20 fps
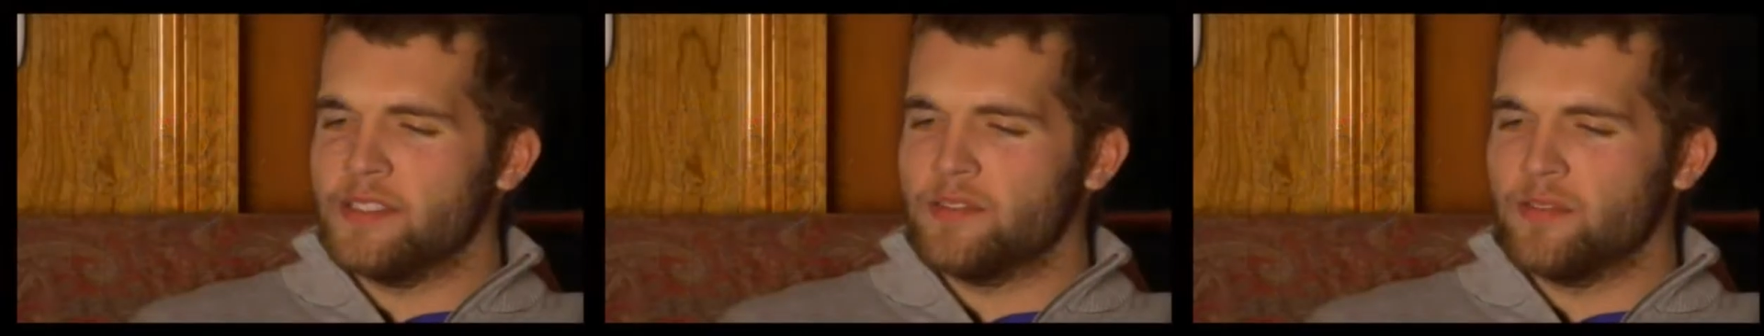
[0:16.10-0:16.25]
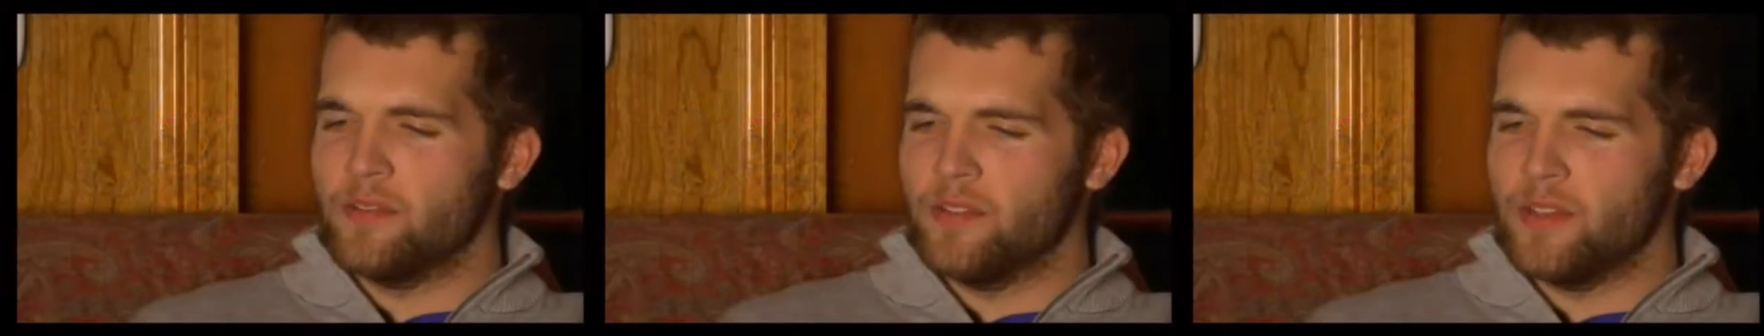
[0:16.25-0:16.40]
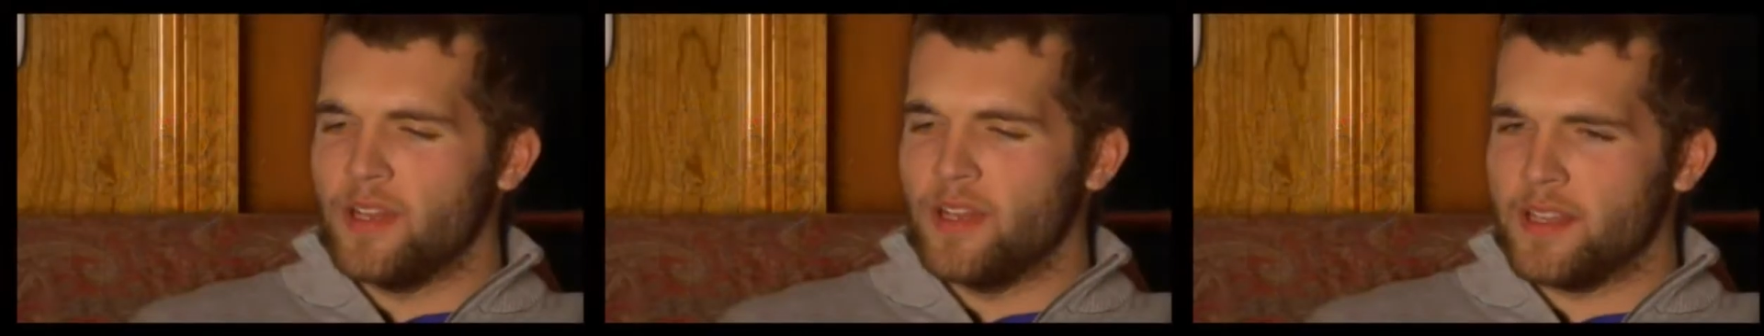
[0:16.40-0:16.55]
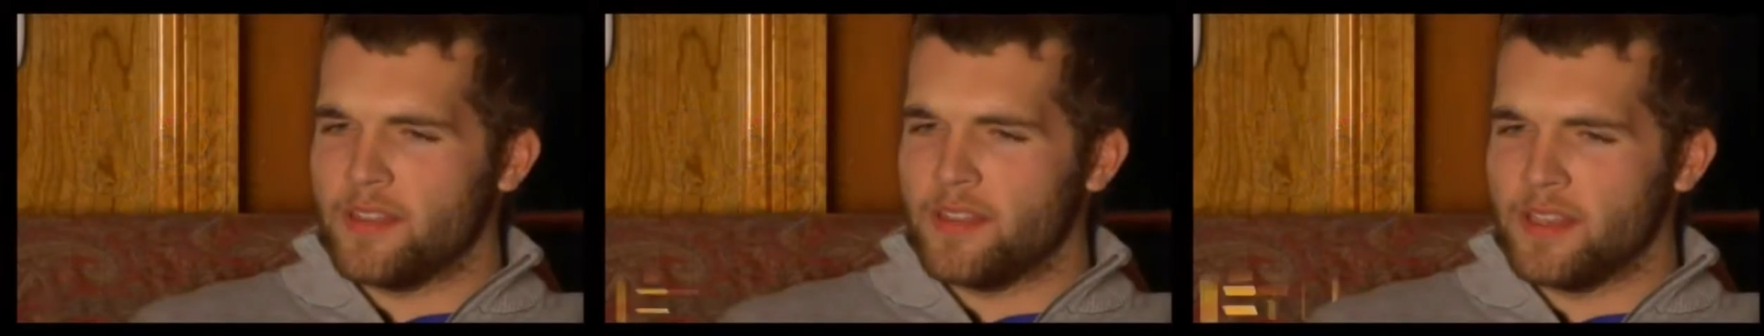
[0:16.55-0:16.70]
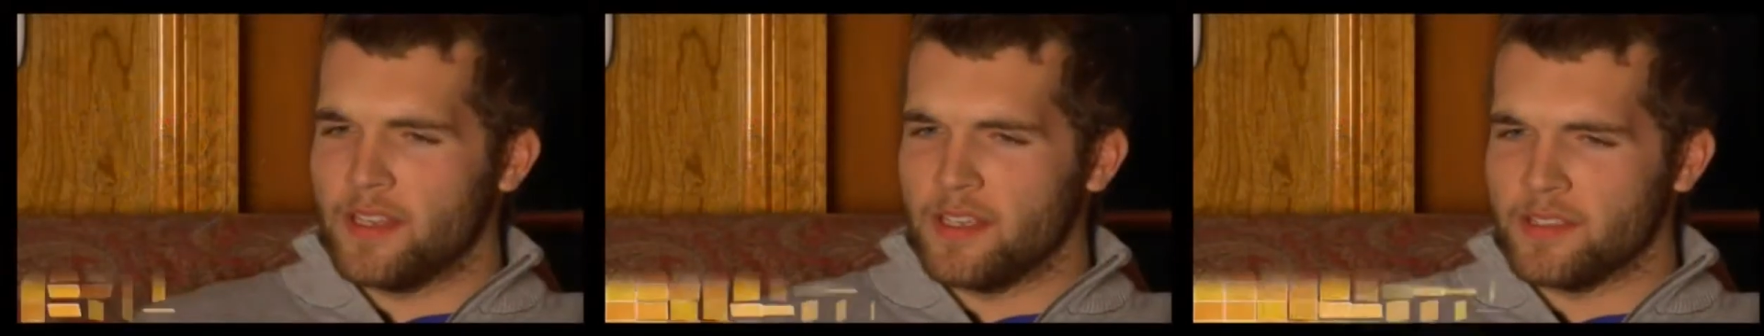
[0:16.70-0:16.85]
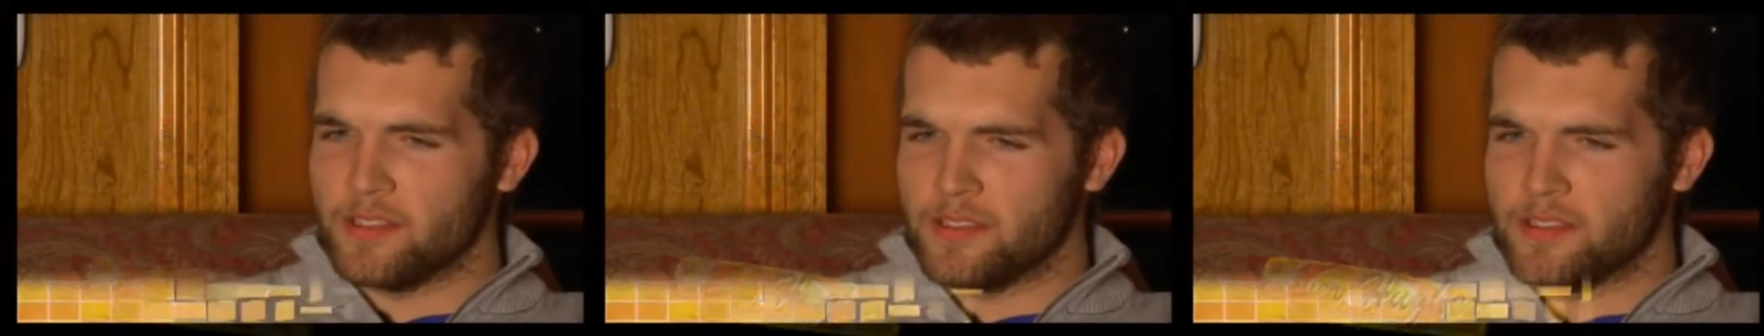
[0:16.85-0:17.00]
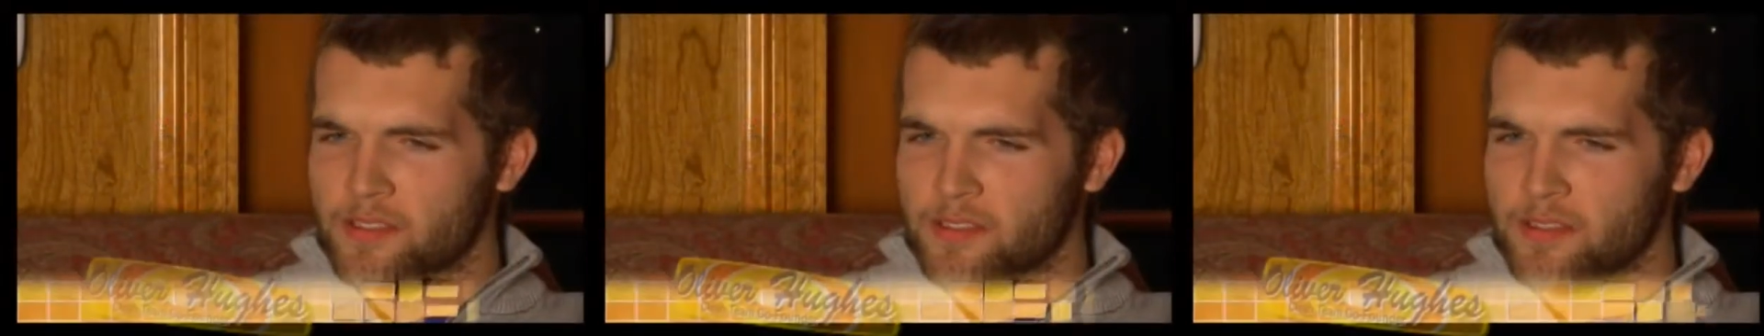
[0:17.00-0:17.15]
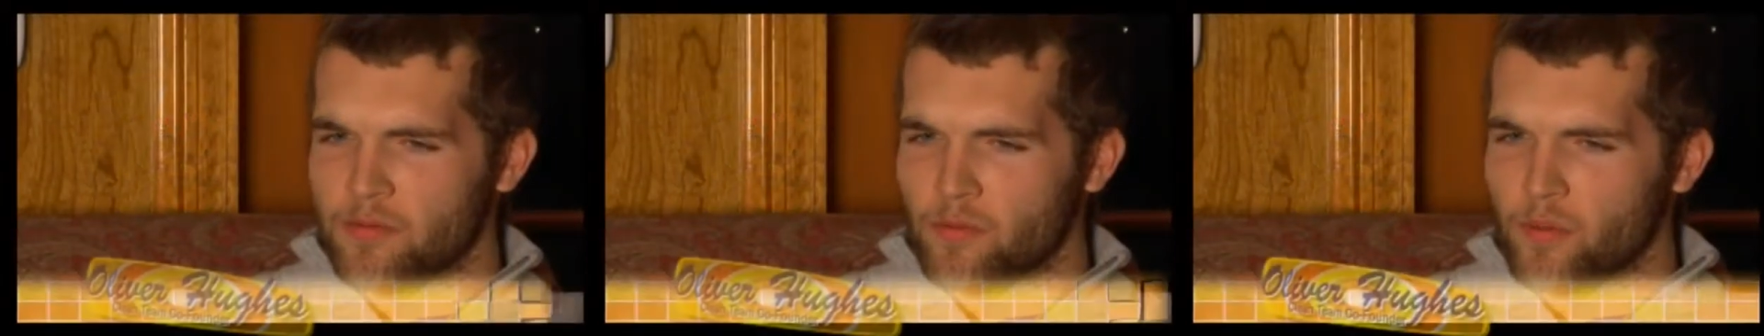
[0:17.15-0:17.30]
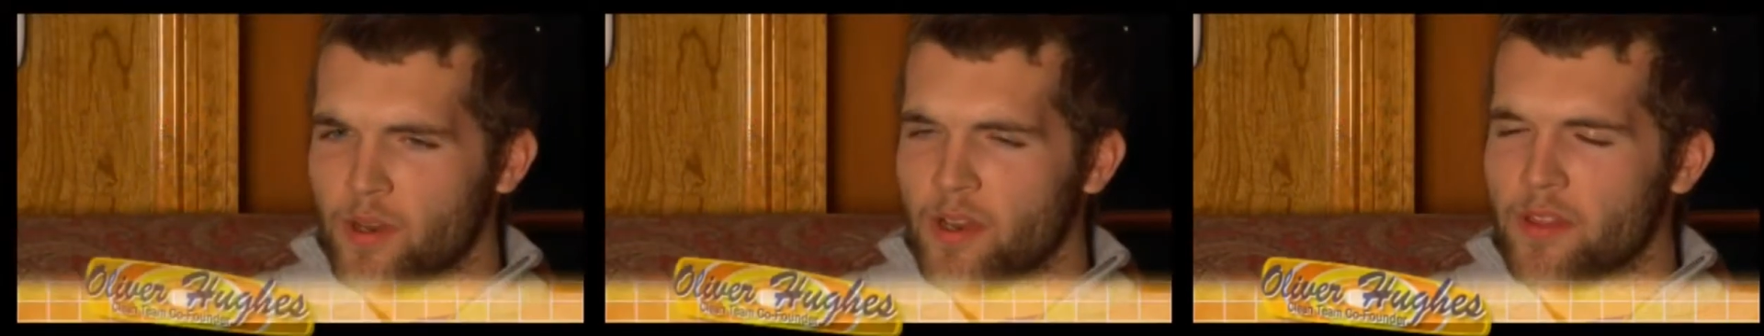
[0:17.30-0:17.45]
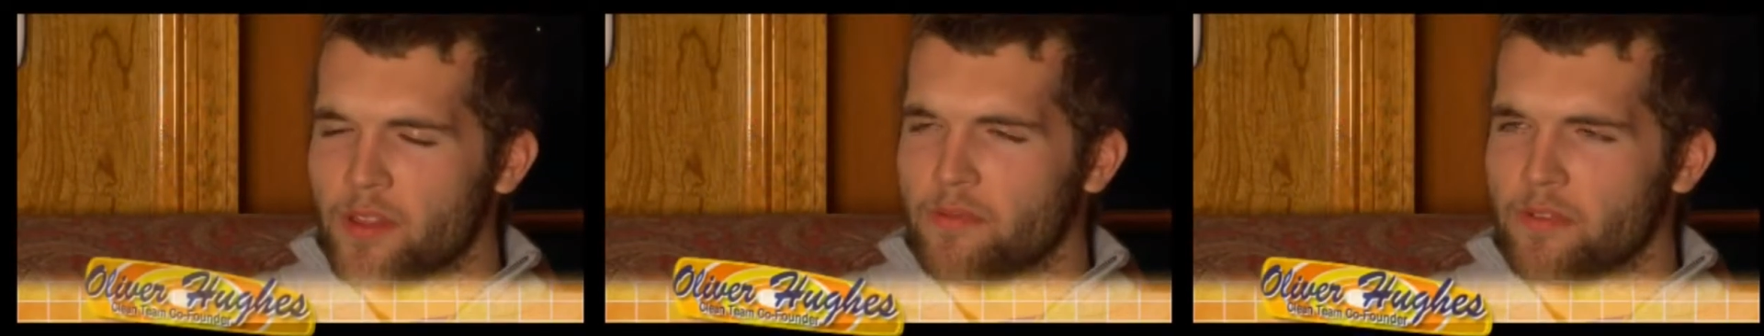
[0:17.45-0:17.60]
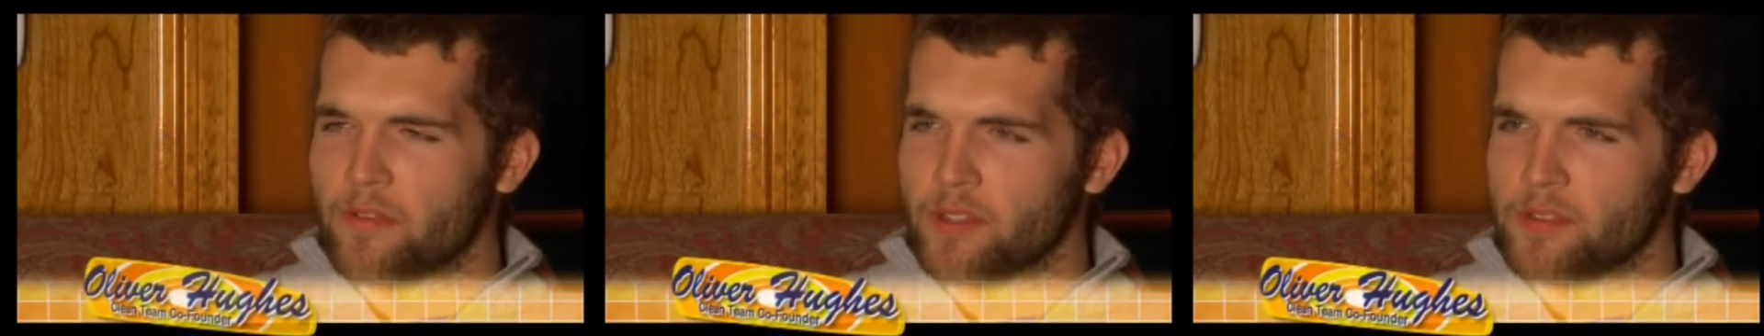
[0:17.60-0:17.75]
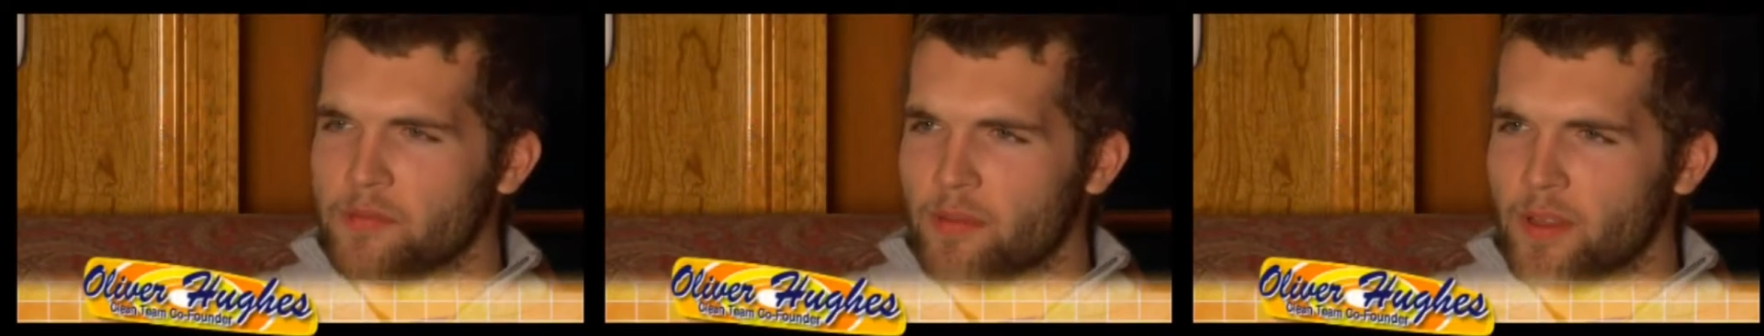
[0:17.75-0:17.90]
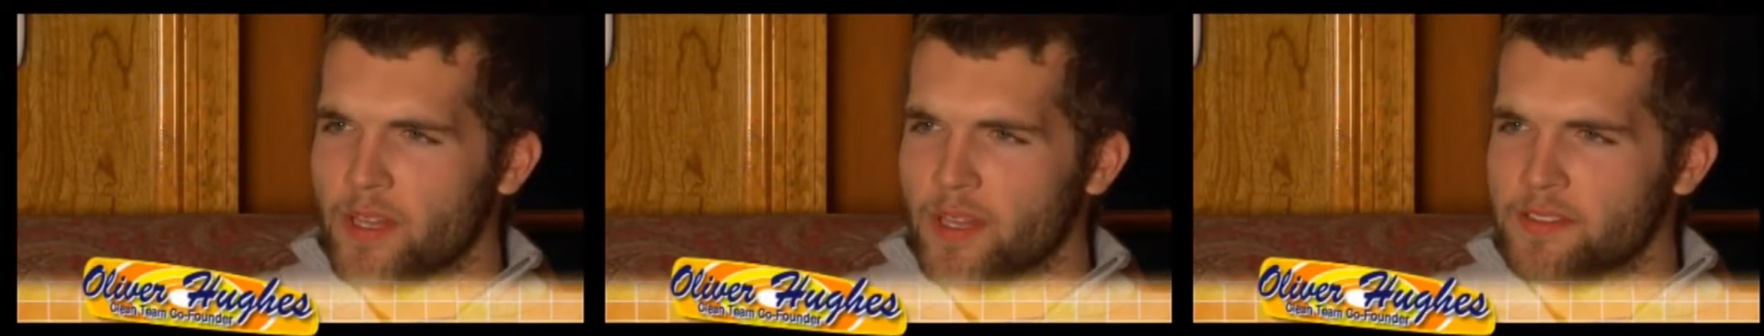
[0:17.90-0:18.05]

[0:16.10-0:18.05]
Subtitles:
school, I think, is one of the first